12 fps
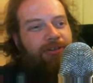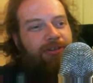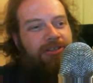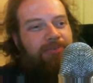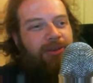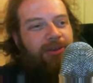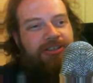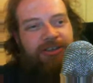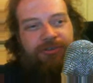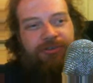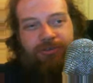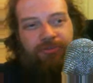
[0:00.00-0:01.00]
I want the Spice
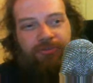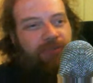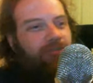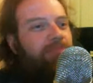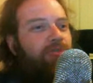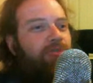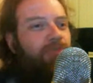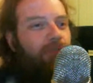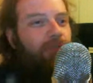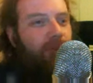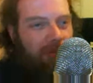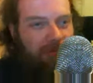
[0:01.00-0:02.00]
Android one. Dream
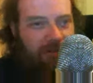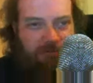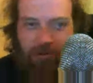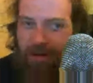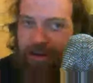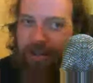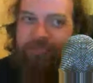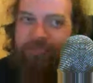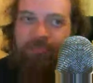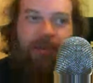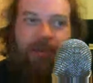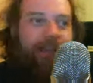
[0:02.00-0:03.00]
Uno
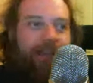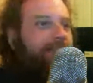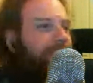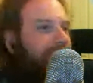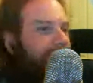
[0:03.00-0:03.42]
MI498 black.